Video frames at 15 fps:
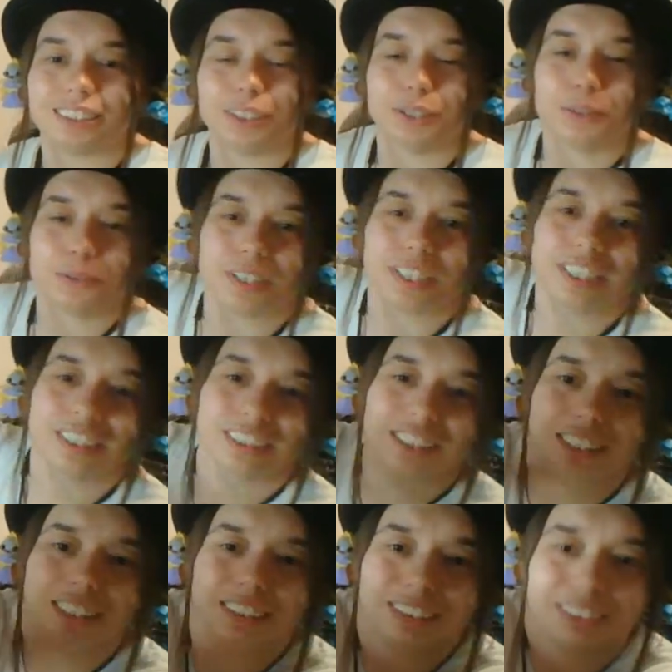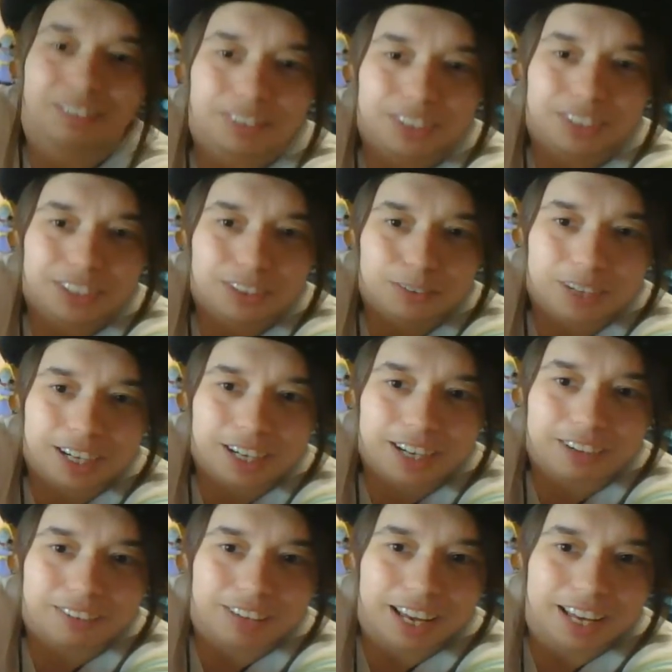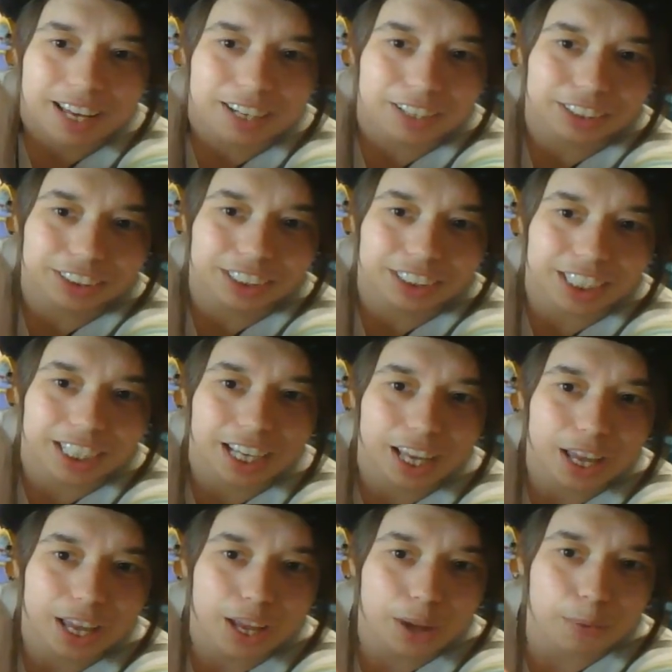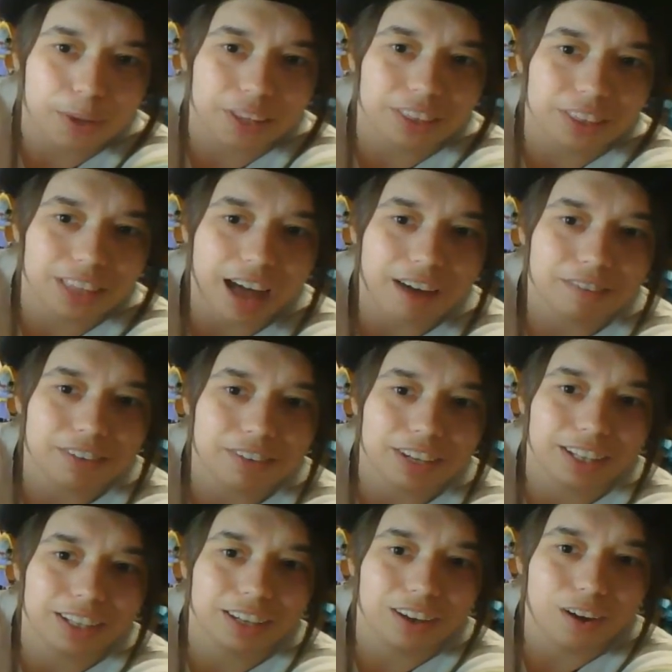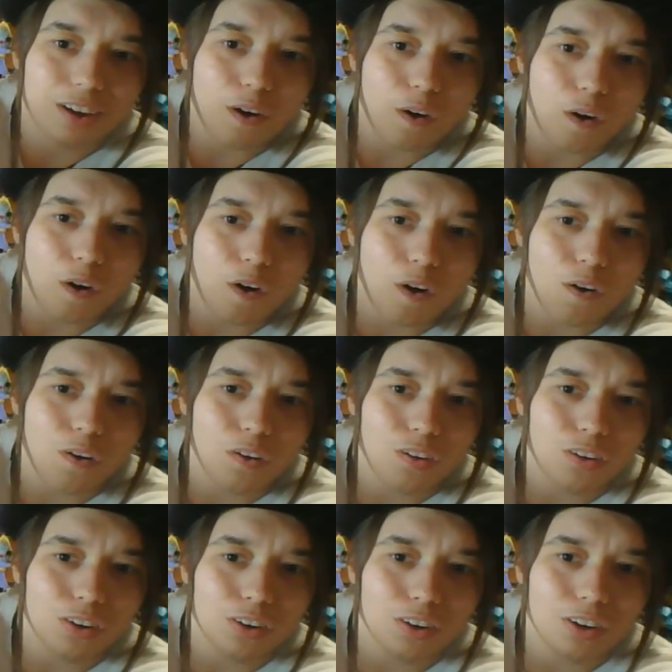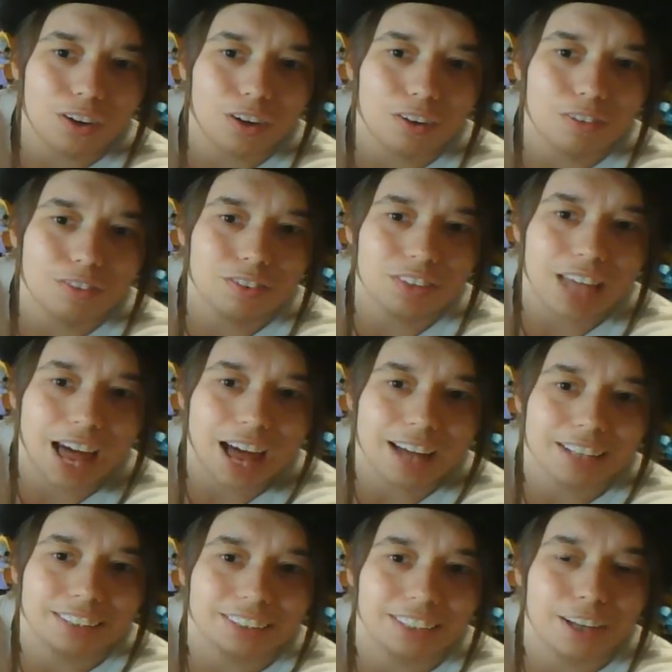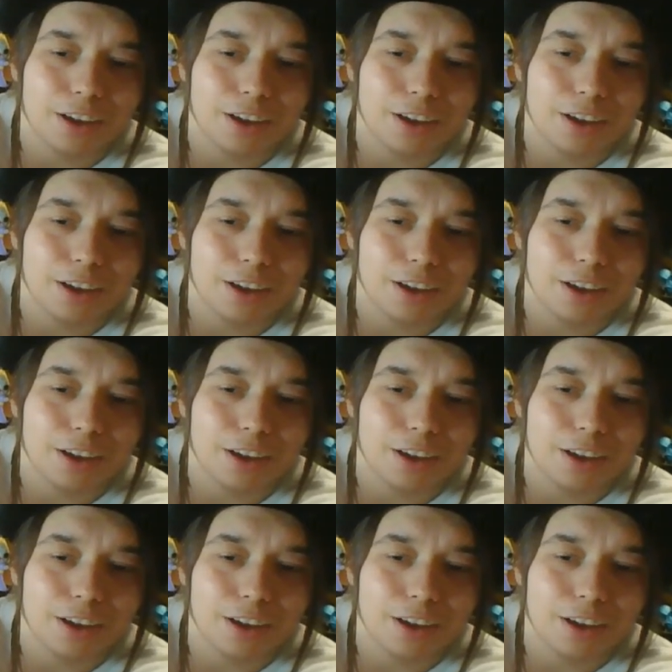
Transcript: You know, he's never going to run out of energy with having all of that